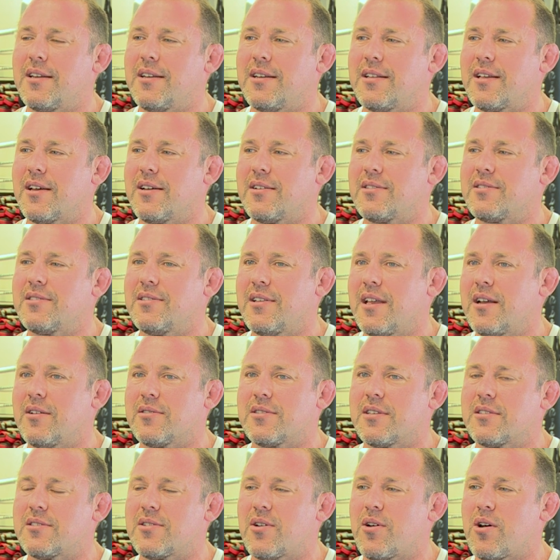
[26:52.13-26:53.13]
You know,
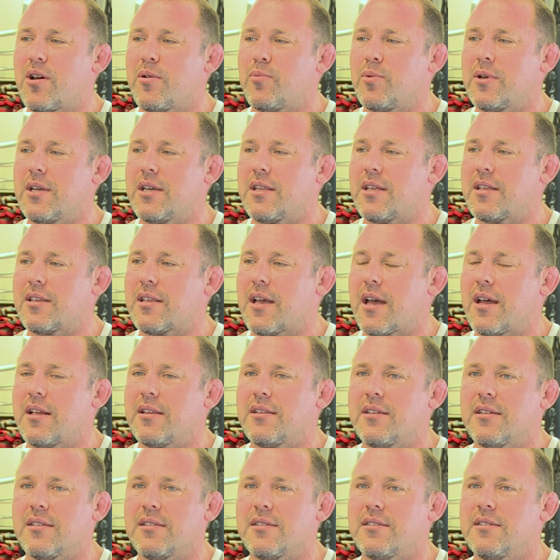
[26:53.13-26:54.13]
now's the time. We get it
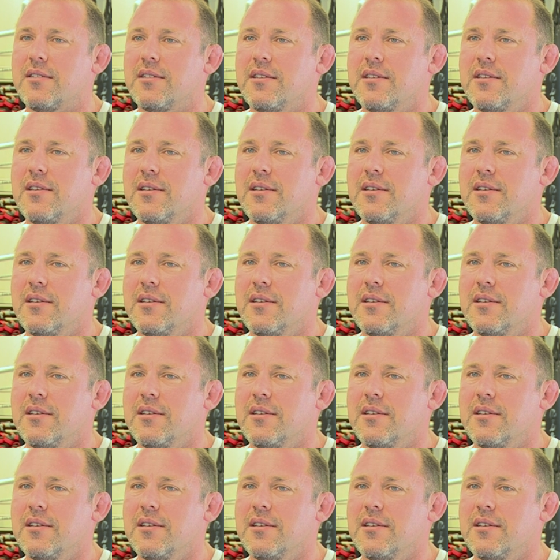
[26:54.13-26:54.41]
done, and